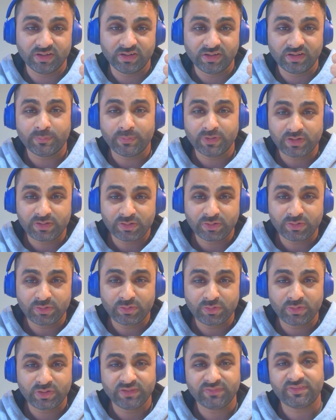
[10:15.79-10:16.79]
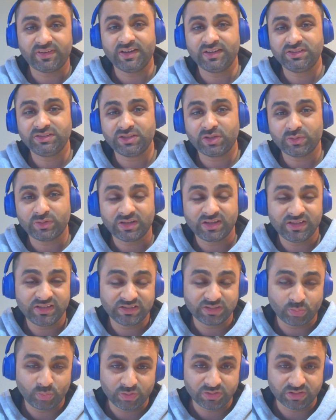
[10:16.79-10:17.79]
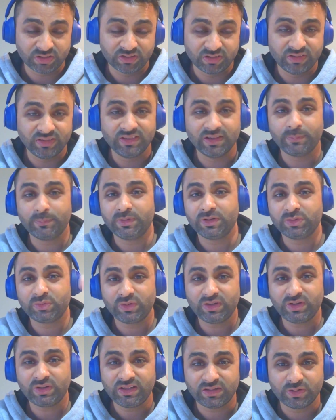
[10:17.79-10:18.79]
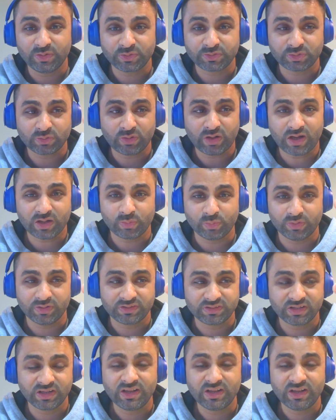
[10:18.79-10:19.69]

Number two, he finds out that he's a wizard. Number three, he goes to Hogwarts.